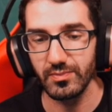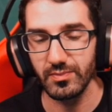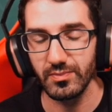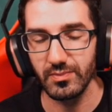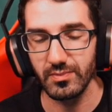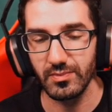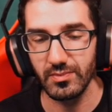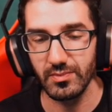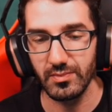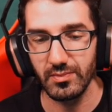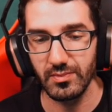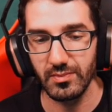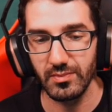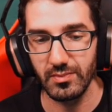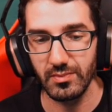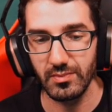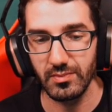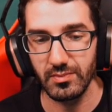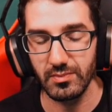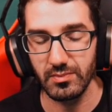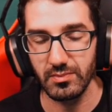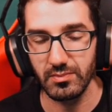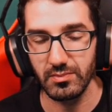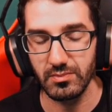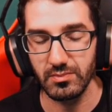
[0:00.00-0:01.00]

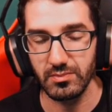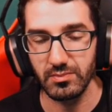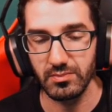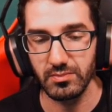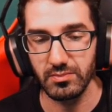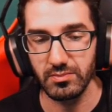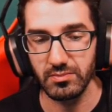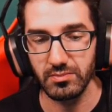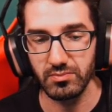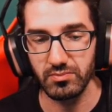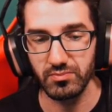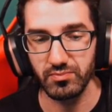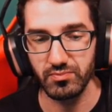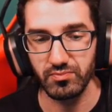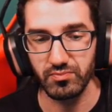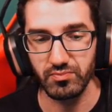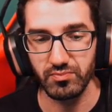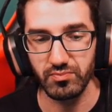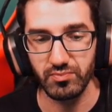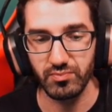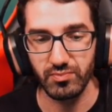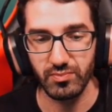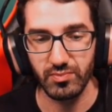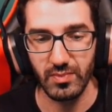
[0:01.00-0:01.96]
No one is speaking in this clip.